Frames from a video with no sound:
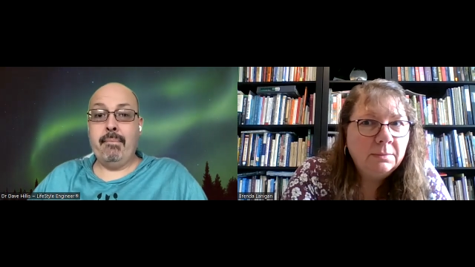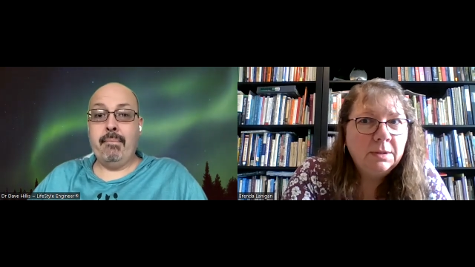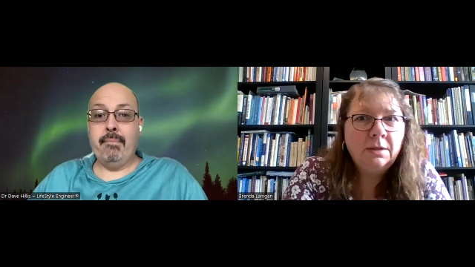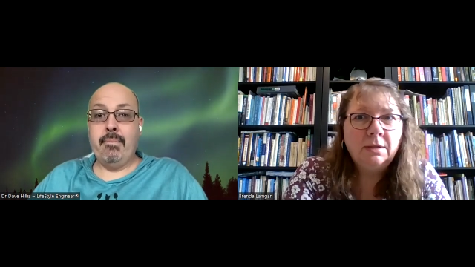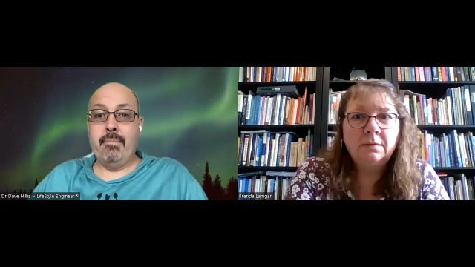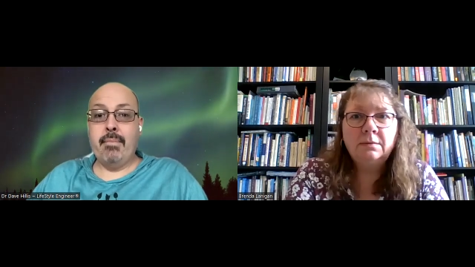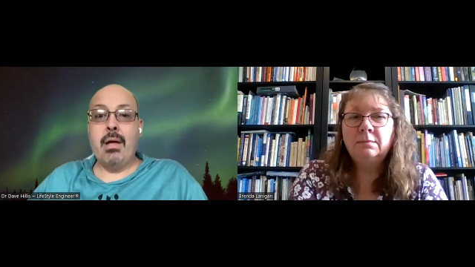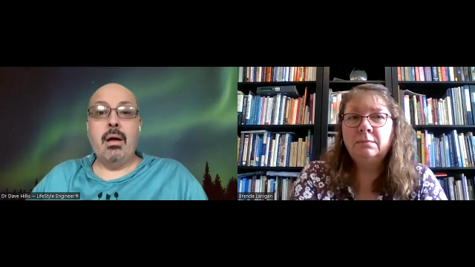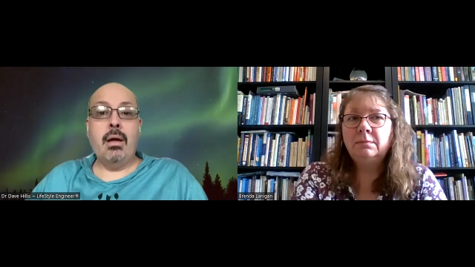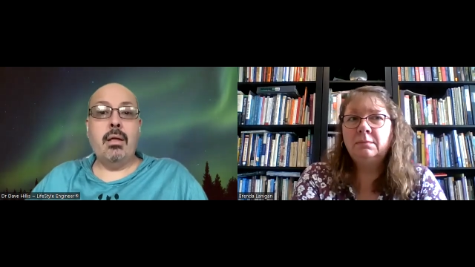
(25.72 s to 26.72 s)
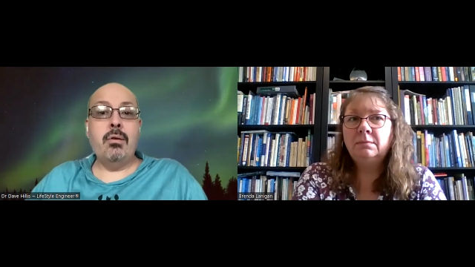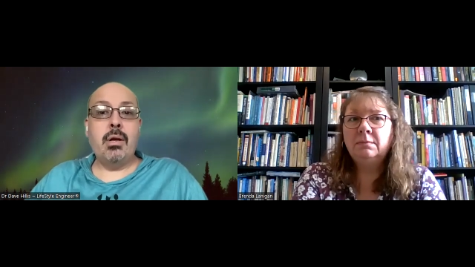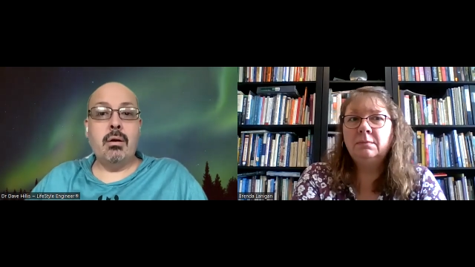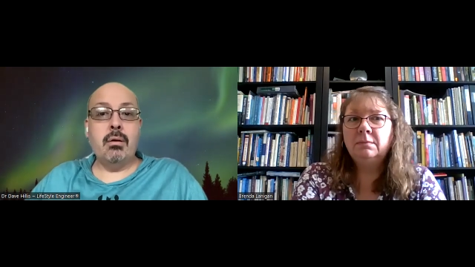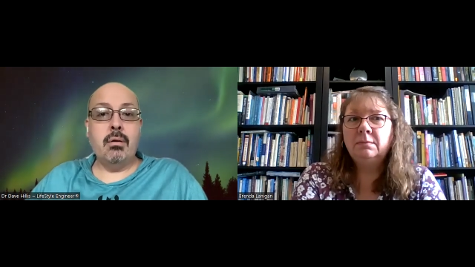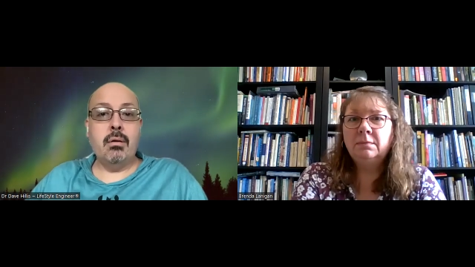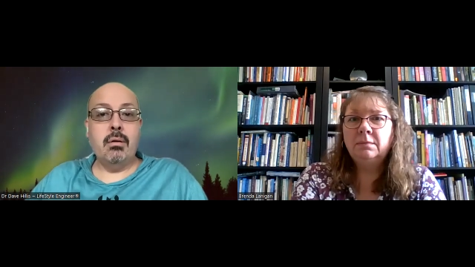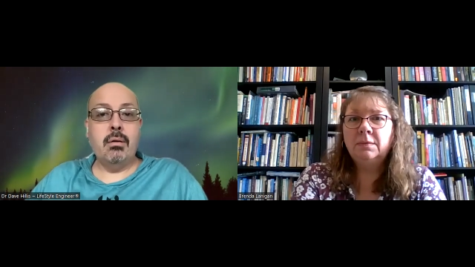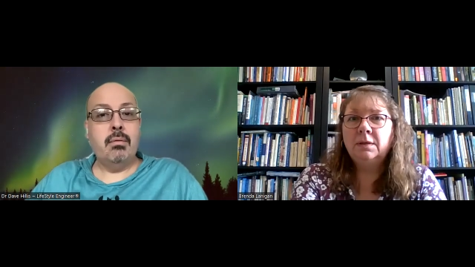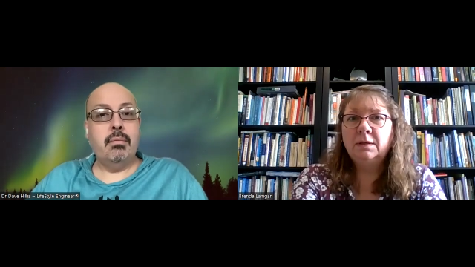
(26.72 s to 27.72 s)
Speaker 1: Maybe not.
Speaker 2: Can you
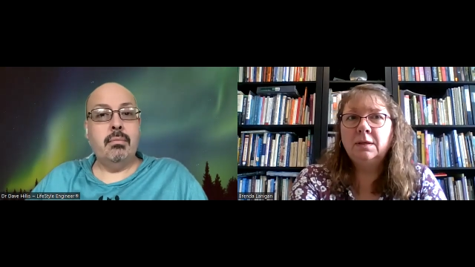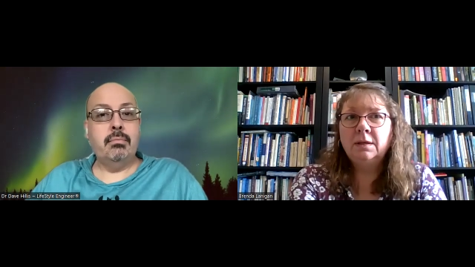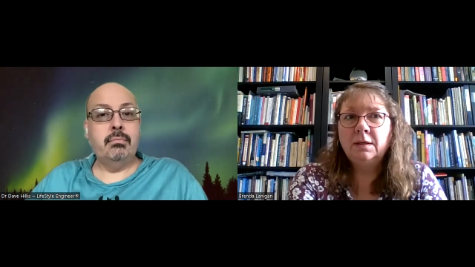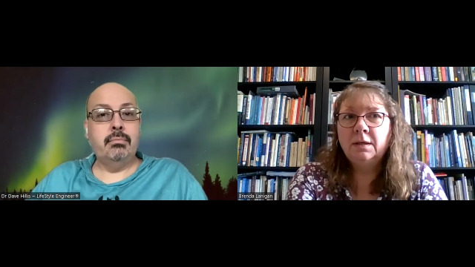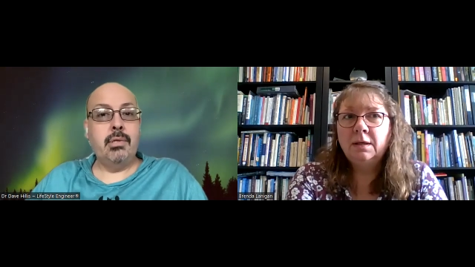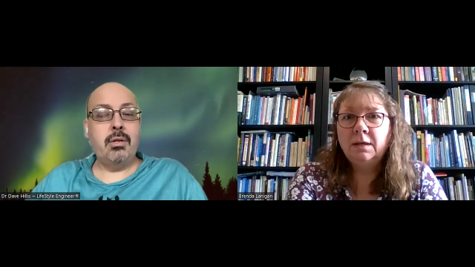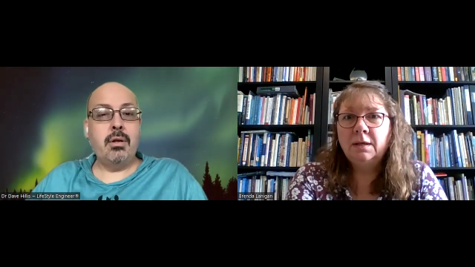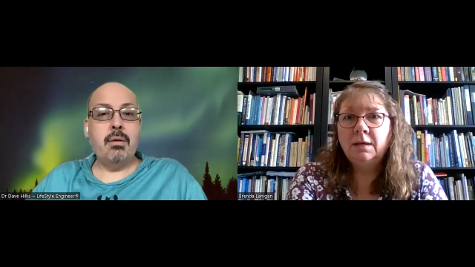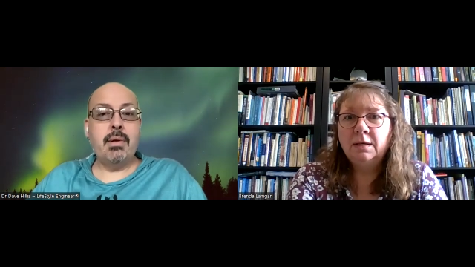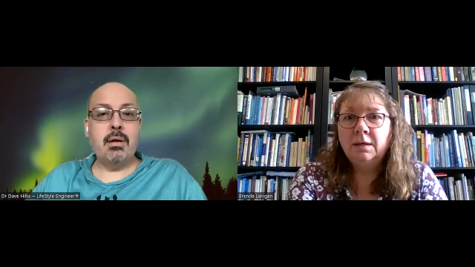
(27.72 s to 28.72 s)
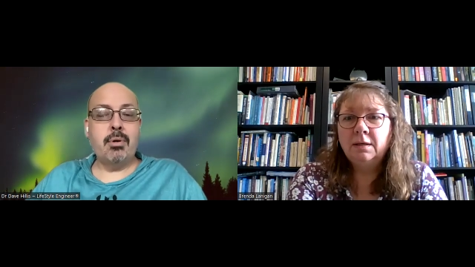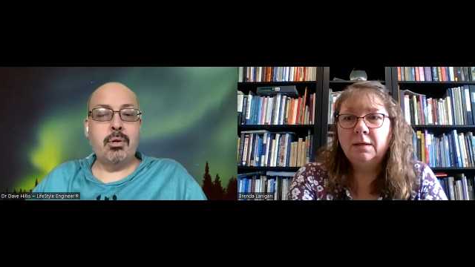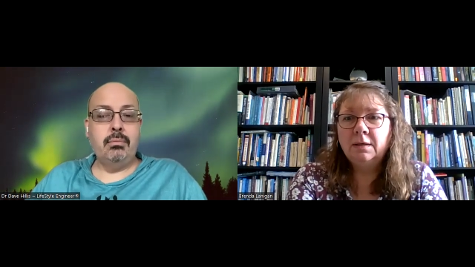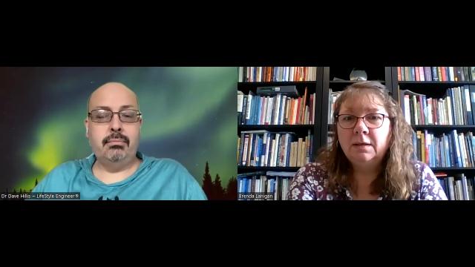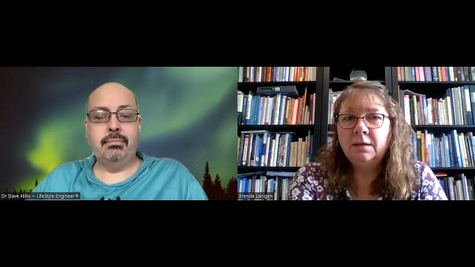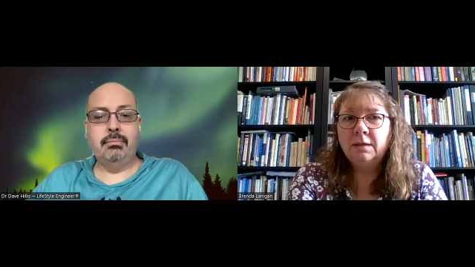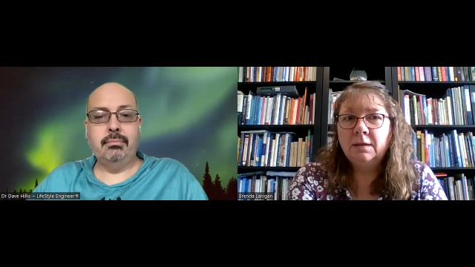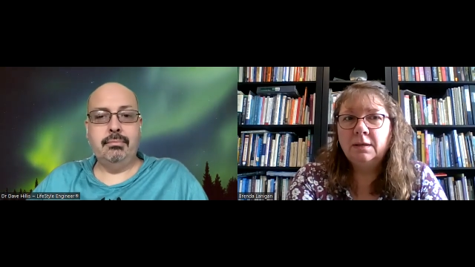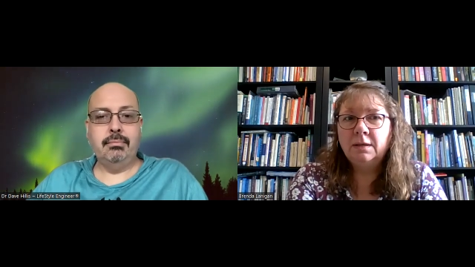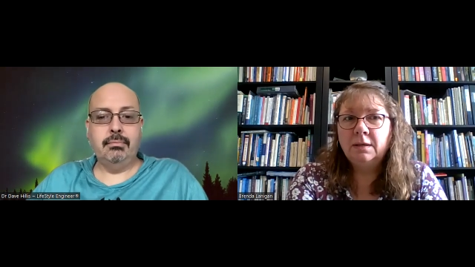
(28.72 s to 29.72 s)
hear? Can you hear me double?
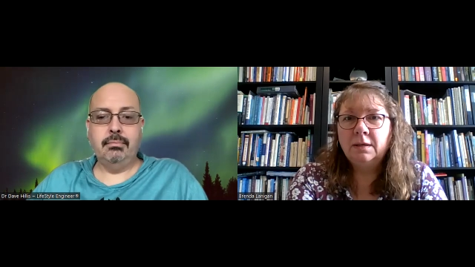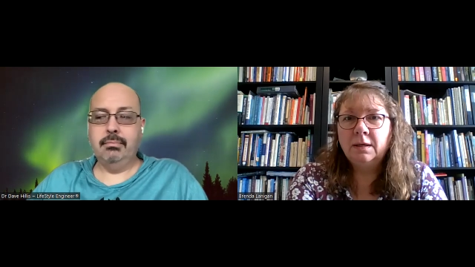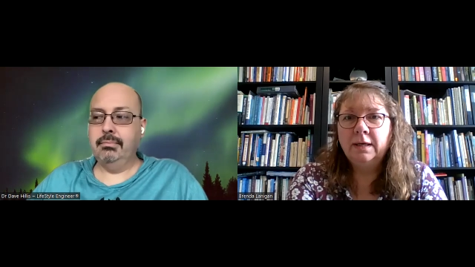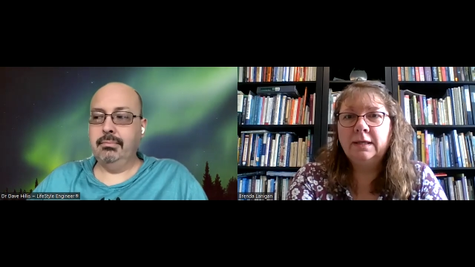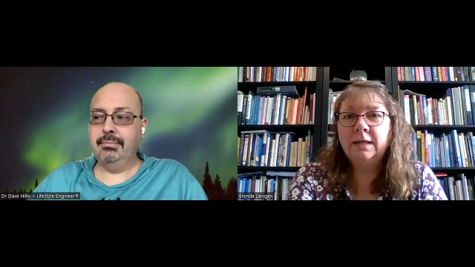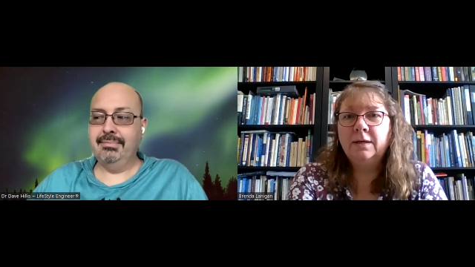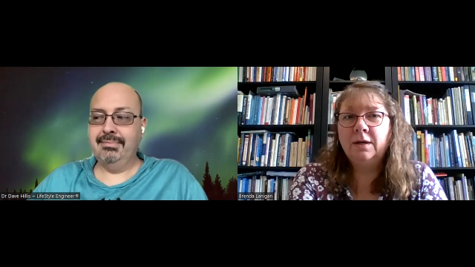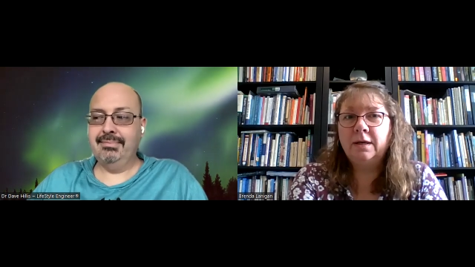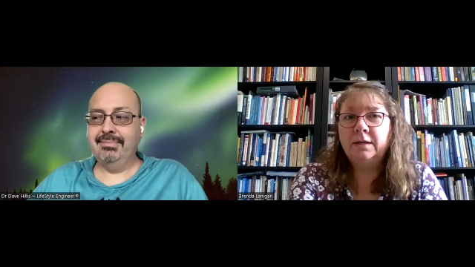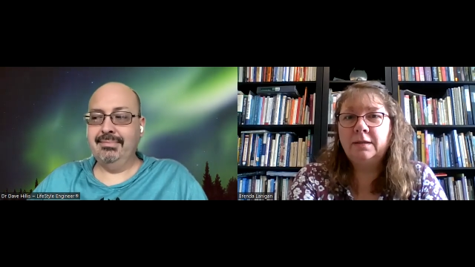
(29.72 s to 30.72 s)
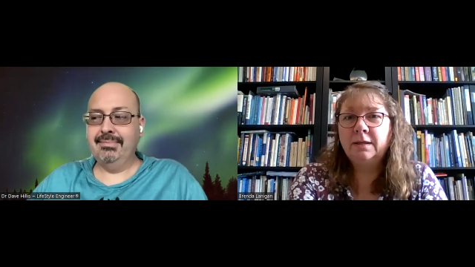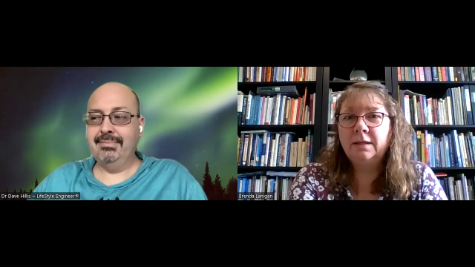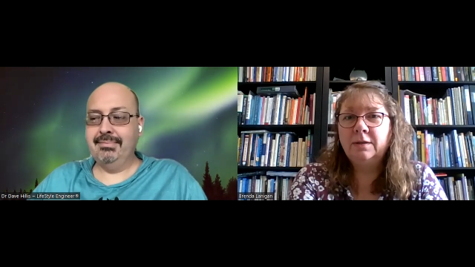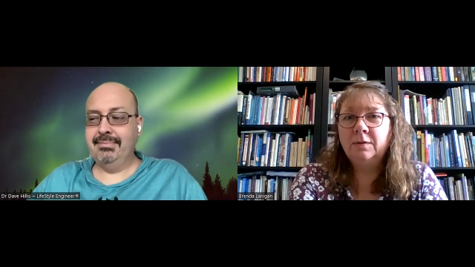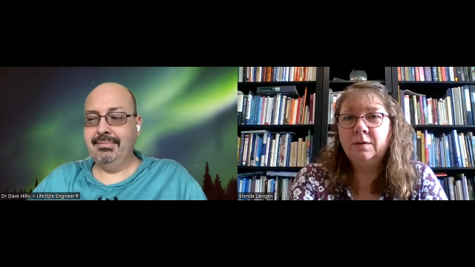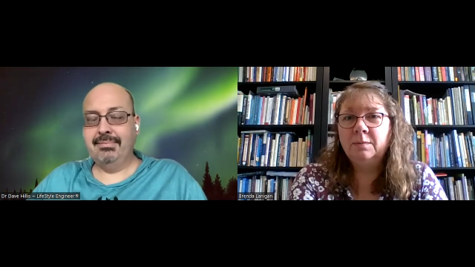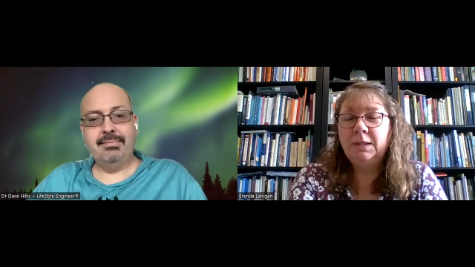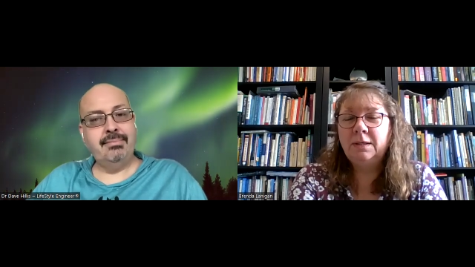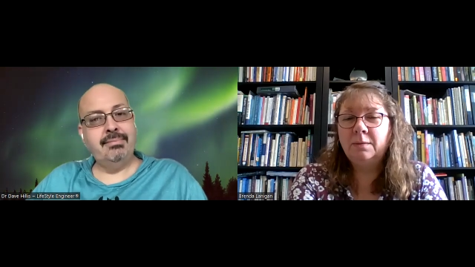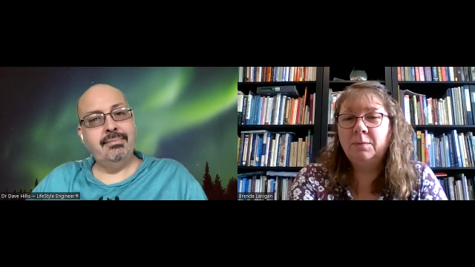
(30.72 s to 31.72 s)
Speaker 1: I cannot. Can you
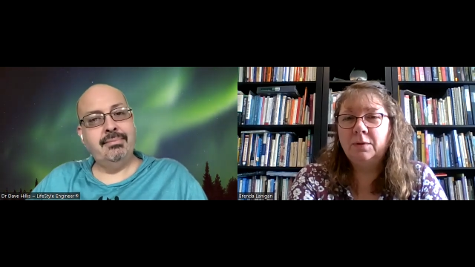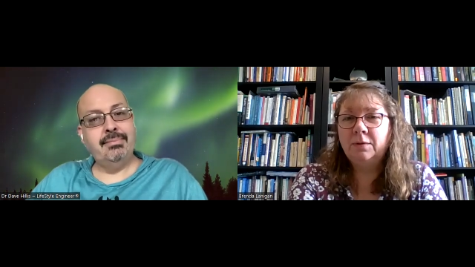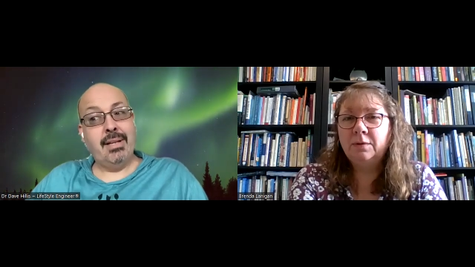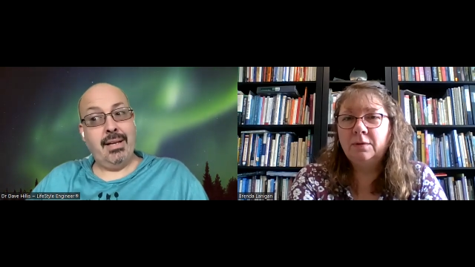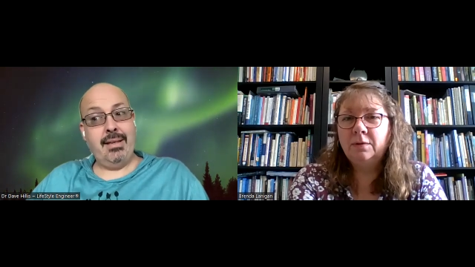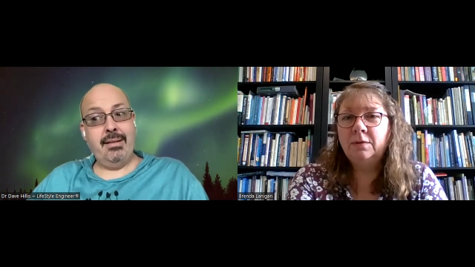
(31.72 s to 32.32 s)
hear me double?